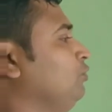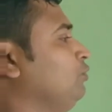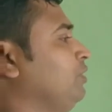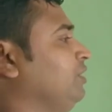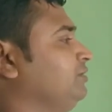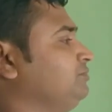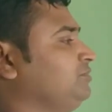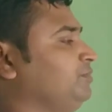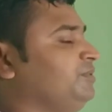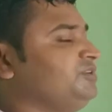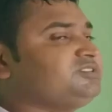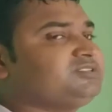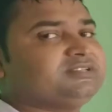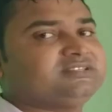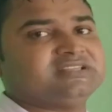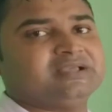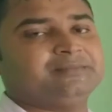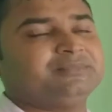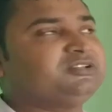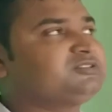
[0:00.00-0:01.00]
One of the best
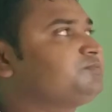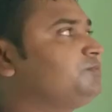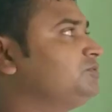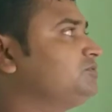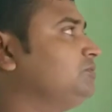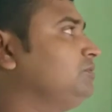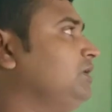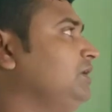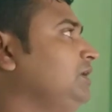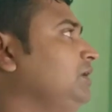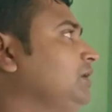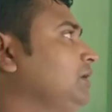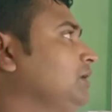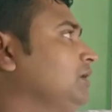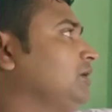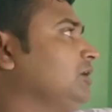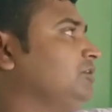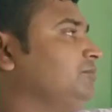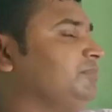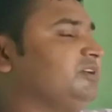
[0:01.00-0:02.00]
examples for what?
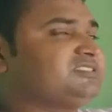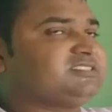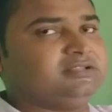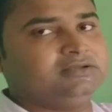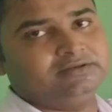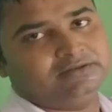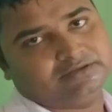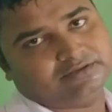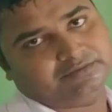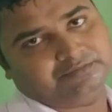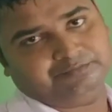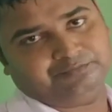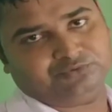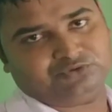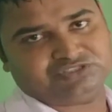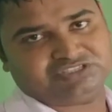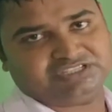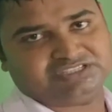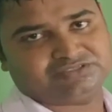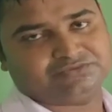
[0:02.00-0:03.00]
Convection
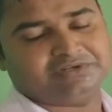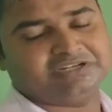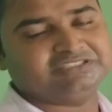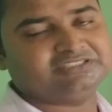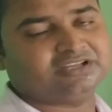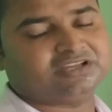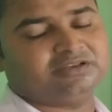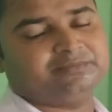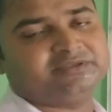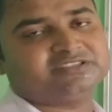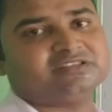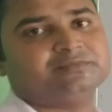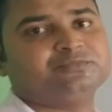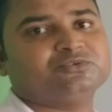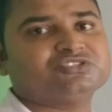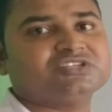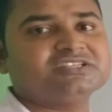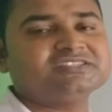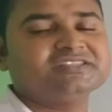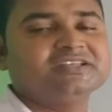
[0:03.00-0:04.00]
process. What is the convection
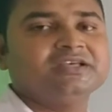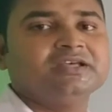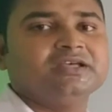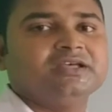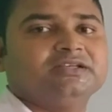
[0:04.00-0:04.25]
process?